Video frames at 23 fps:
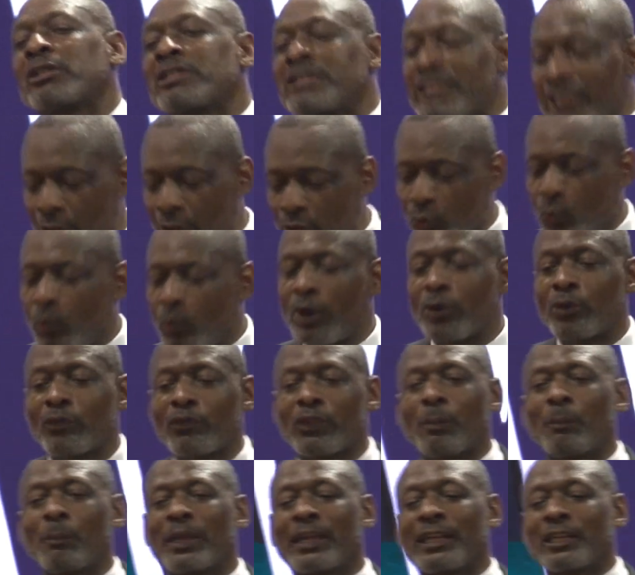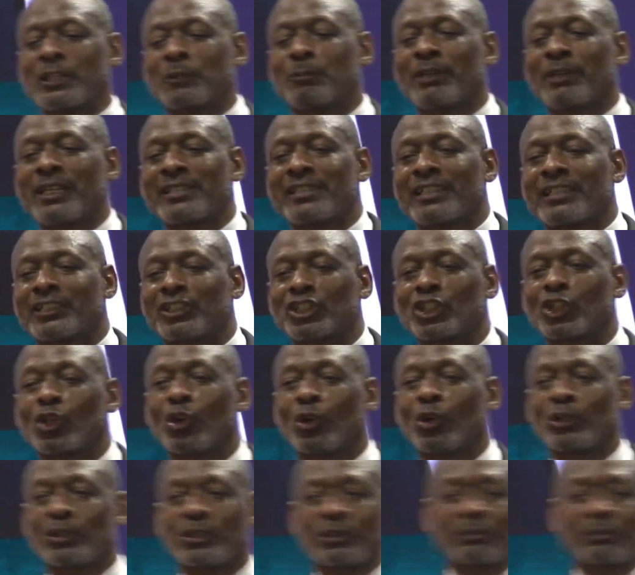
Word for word: tell you one of the biggest blessings she got